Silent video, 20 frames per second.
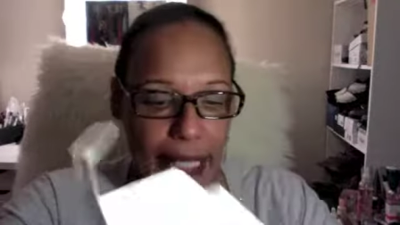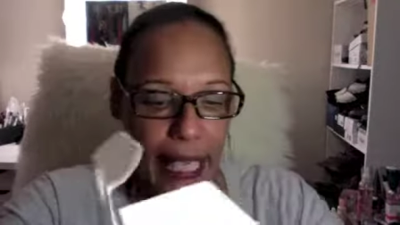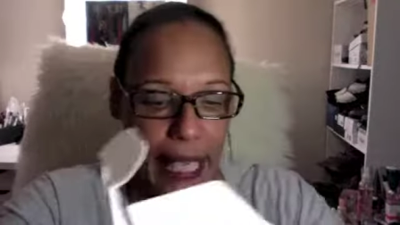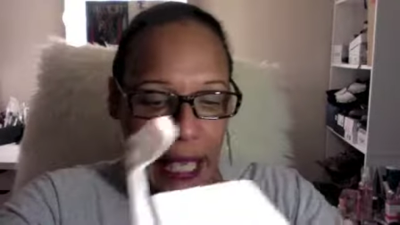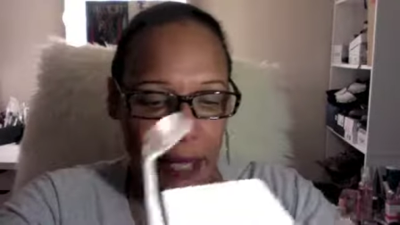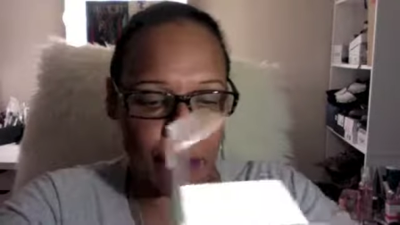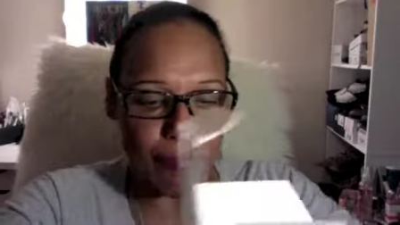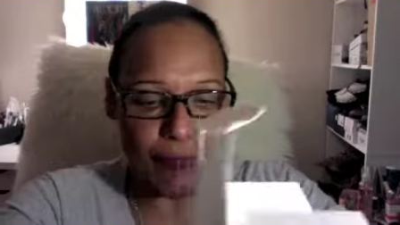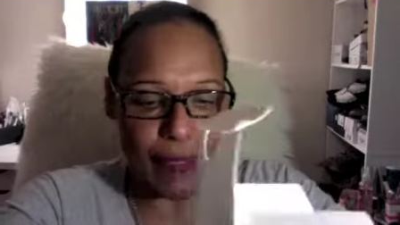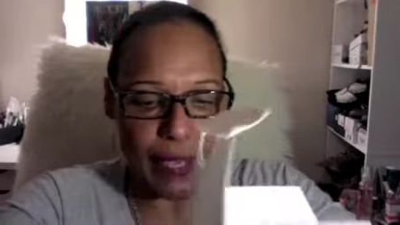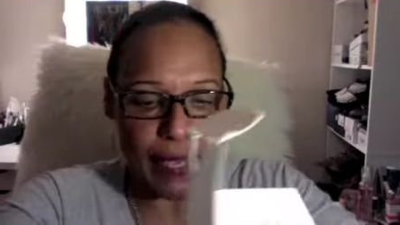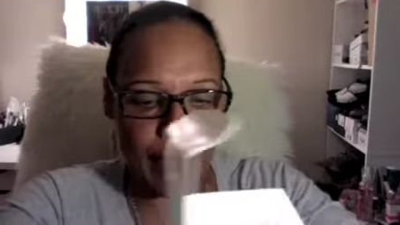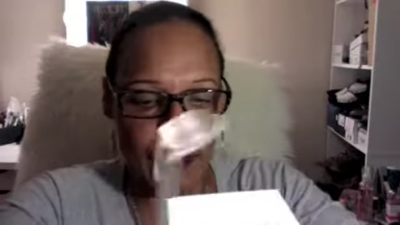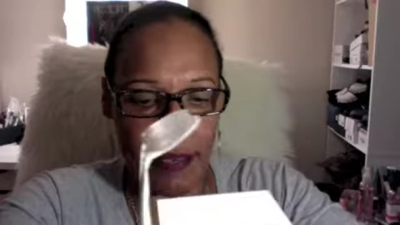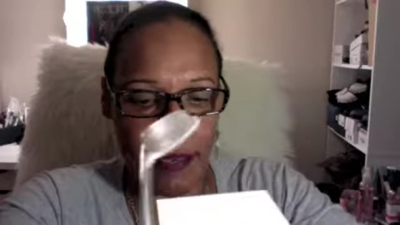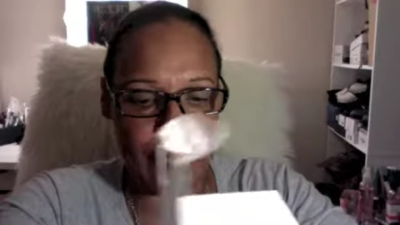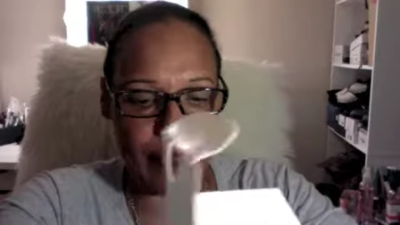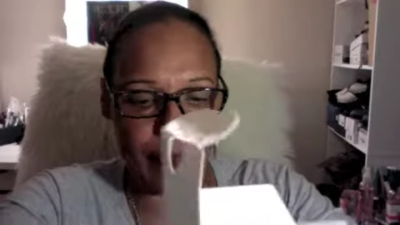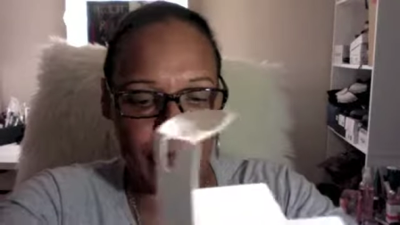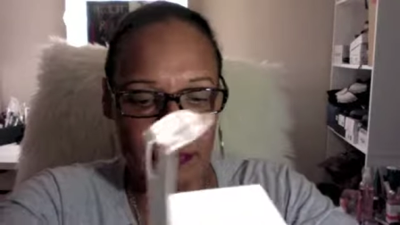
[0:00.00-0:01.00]
came
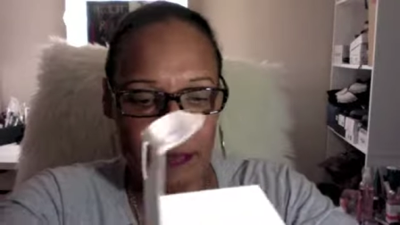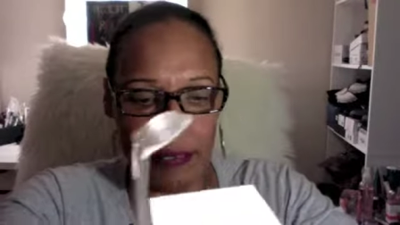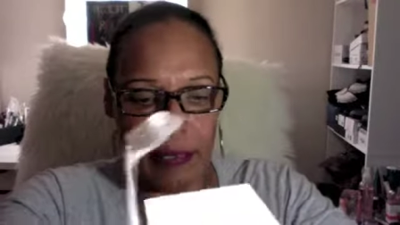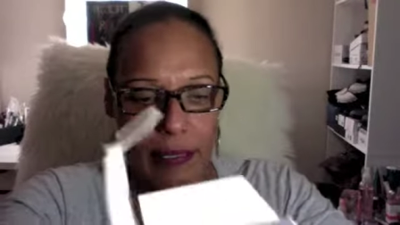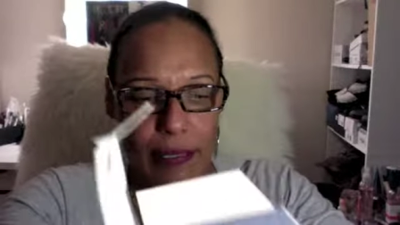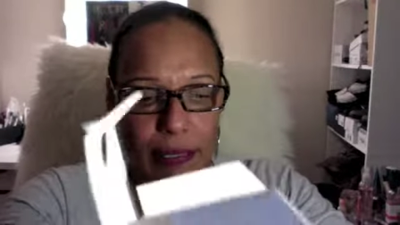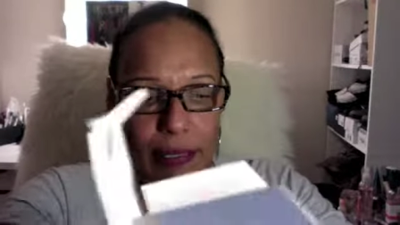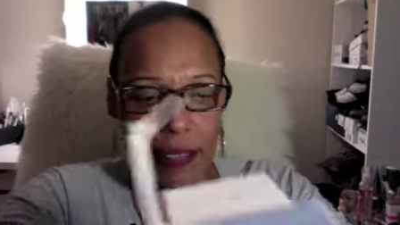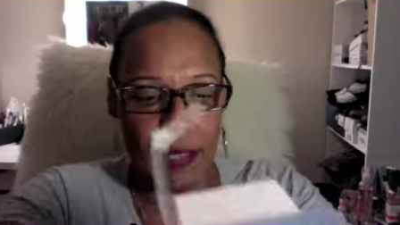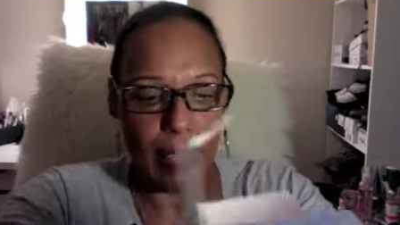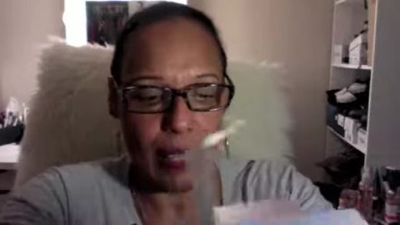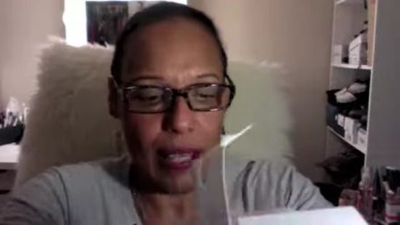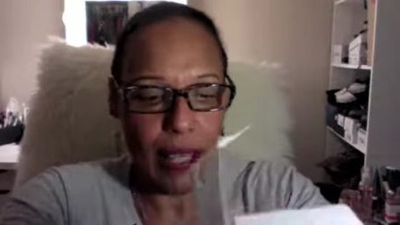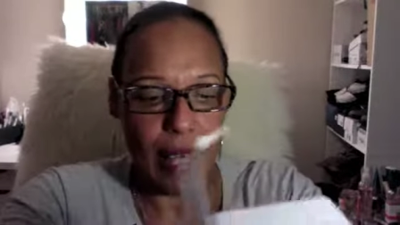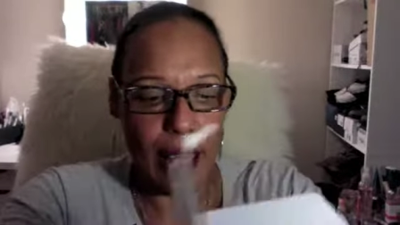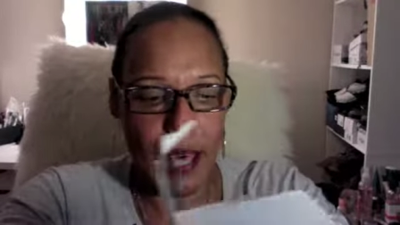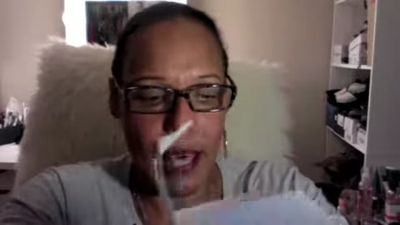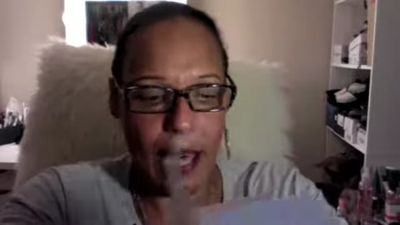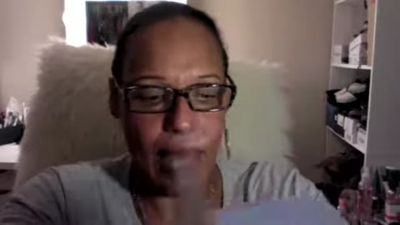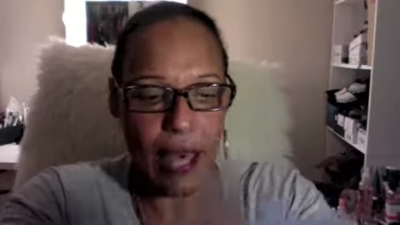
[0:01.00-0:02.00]
there.
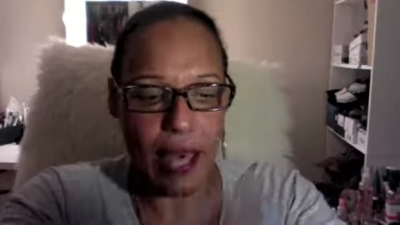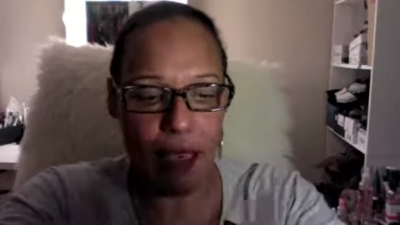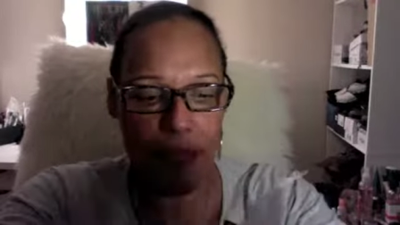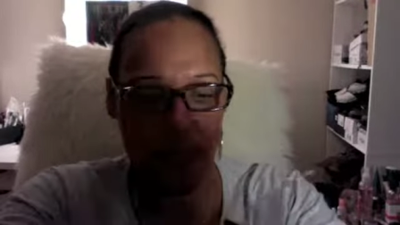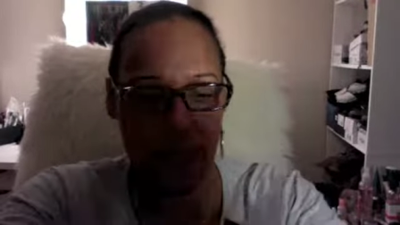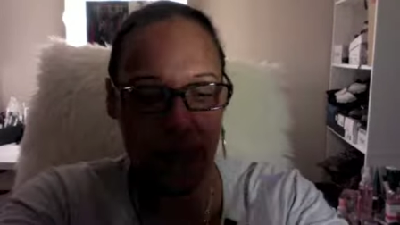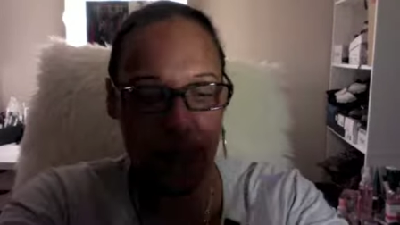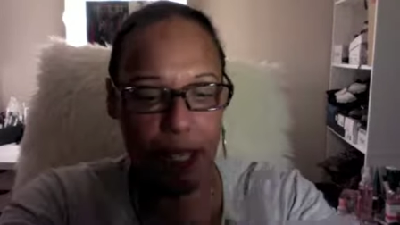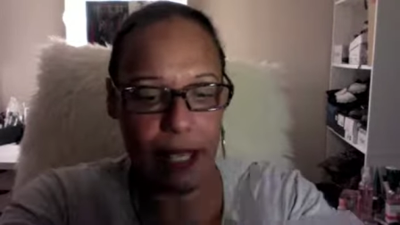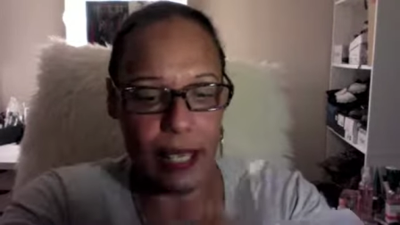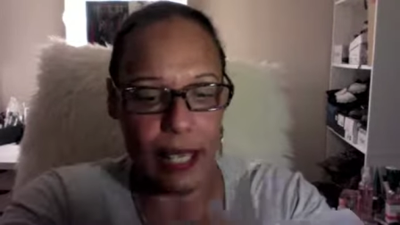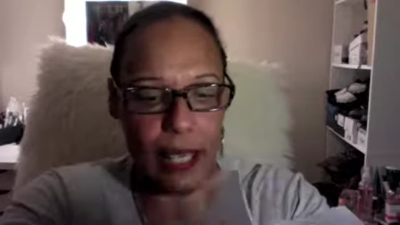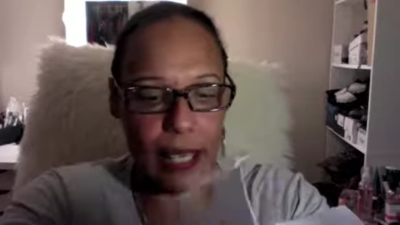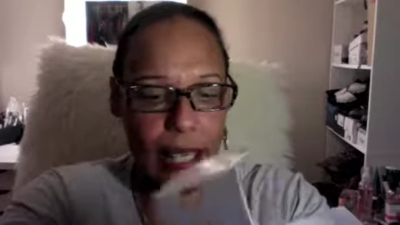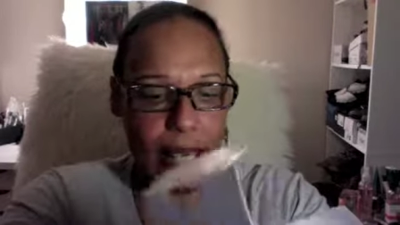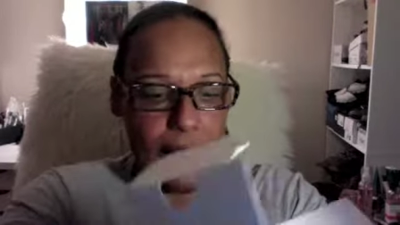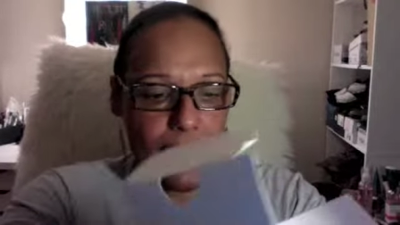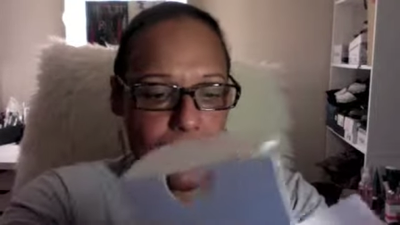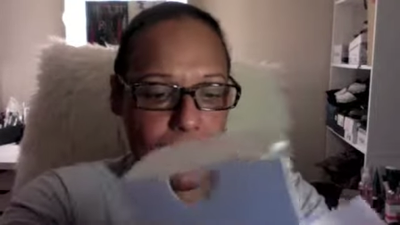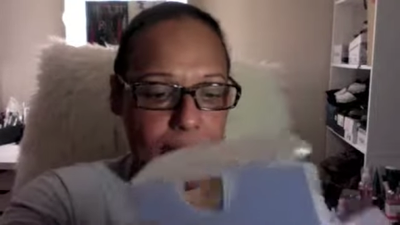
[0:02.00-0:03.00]
And then I
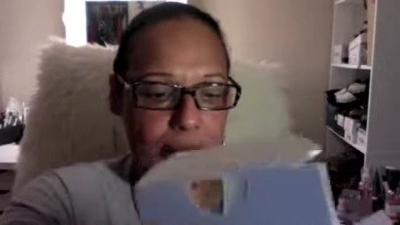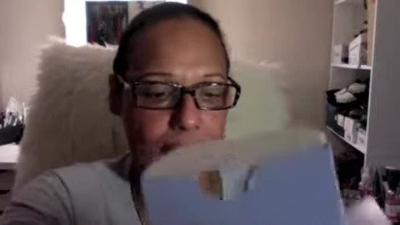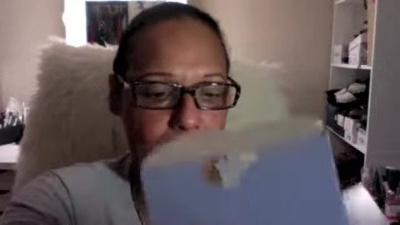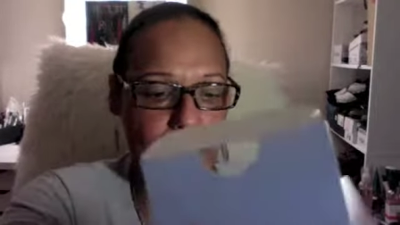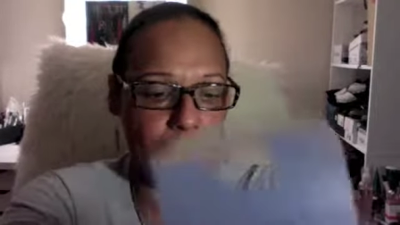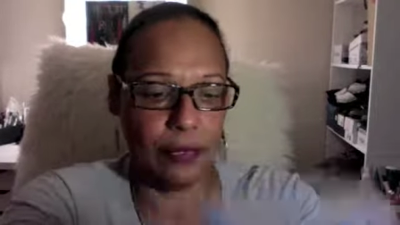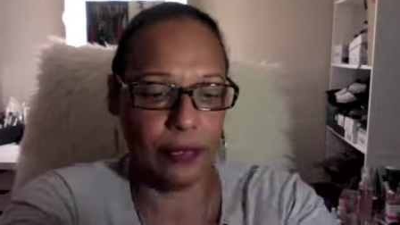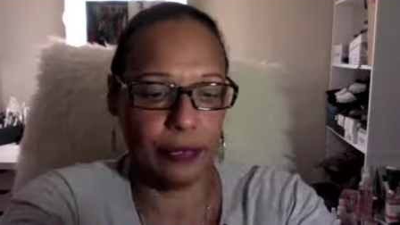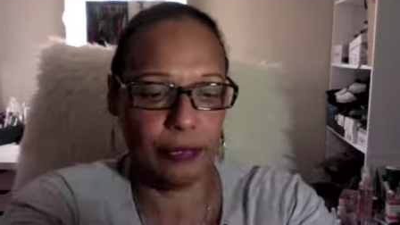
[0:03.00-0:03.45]
got the